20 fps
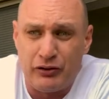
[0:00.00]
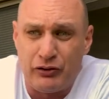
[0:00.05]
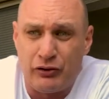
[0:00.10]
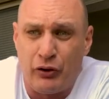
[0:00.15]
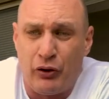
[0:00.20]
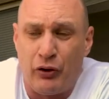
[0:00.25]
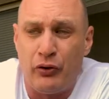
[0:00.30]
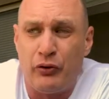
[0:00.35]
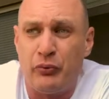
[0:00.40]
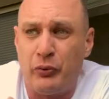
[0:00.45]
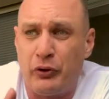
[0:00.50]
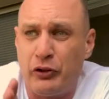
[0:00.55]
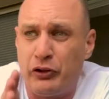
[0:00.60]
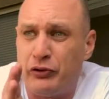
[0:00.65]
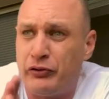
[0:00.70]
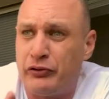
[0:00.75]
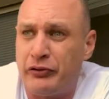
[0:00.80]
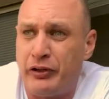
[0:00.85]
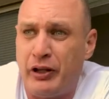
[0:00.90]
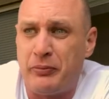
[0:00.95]
you know, where
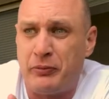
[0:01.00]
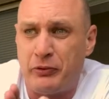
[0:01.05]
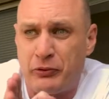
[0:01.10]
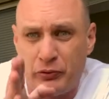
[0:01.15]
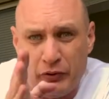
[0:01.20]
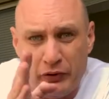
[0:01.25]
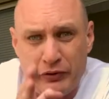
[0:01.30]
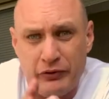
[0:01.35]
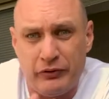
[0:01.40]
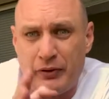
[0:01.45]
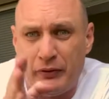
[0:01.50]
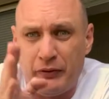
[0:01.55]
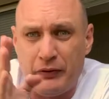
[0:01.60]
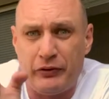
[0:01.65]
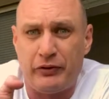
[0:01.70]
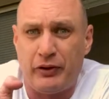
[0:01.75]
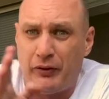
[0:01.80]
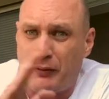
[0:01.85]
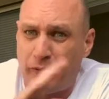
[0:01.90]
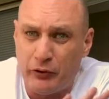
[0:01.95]
you say, between this time and
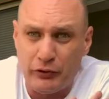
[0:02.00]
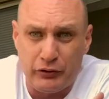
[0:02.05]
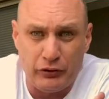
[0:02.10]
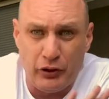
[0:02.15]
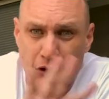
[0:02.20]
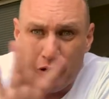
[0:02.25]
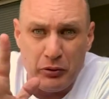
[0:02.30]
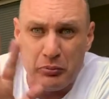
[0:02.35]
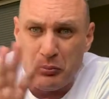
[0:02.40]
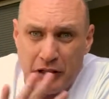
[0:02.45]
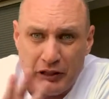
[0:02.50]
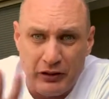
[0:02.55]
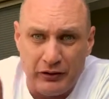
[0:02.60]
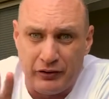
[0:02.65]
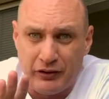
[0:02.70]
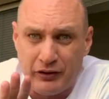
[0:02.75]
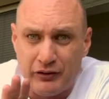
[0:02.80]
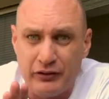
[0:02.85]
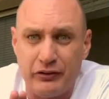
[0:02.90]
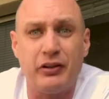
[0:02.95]
this time, I'm not going to
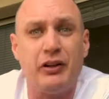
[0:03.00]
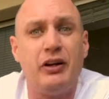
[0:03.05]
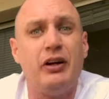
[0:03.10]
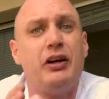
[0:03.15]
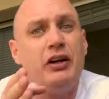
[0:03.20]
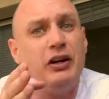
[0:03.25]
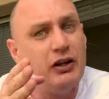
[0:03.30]
meetings,